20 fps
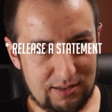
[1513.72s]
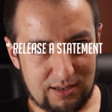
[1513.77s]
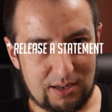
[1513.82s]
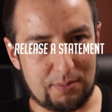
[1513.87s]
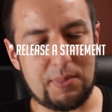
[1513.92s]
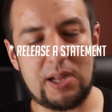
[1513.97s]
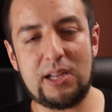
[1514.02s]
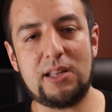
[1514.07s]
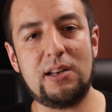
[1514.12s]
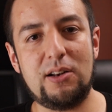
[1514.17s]

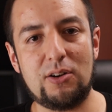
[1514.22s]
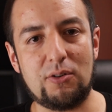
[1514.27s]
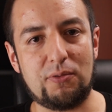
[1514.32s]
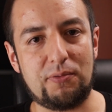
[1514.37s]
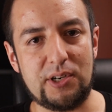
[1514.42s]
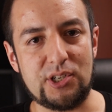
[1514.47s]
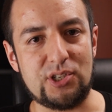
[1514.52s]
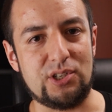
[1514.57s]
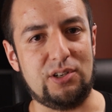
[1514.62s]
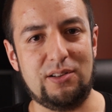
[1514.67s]
and making it
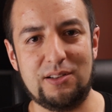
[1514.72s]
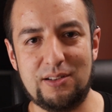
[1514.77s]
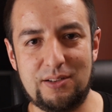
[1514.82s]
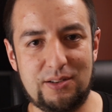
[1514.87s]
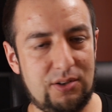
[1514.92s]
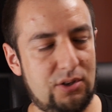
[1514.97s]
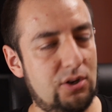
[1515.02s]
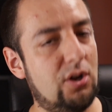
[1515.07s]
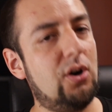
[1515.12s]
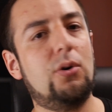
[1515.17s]
official.
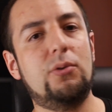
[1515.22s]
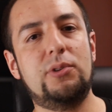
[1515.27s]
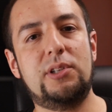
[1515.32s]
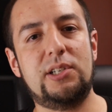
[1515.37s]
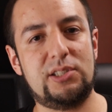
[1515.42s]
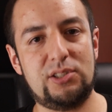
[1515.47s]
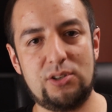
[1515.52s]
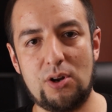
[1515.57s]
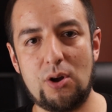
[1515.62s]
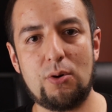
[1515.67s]
No,
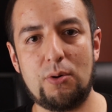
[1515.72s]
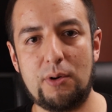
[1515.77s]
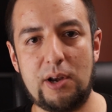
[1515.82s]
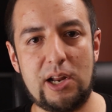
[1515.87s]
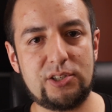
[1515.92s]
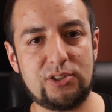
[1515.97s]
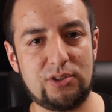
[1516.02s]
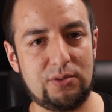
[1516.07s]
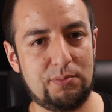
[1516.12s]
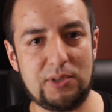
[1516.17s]
there's no
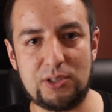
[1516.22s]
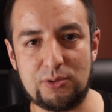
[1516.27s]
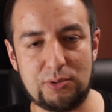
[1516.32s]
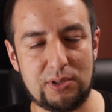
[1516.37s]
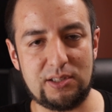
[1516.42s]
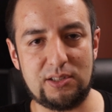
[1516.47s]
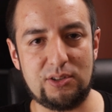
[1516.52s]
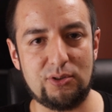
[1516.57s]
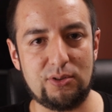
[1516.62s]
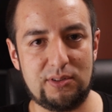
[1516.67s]
connection
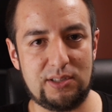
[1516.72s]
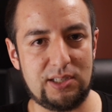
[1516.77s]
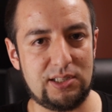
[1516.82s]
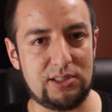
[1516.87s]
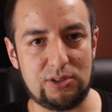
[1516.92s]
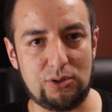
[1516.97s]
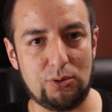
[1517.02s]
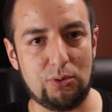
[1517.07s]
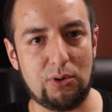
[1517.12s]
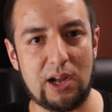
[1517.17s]
between
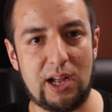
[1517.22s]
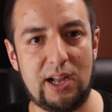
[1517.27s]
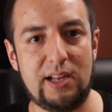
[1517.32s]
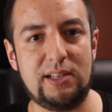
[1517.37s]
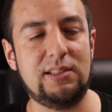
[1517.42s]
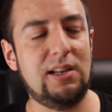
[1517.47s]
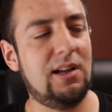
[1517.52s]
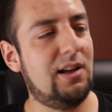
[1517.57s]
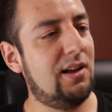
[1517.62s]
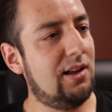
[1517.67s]
these two
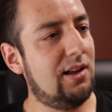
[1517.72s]
guys.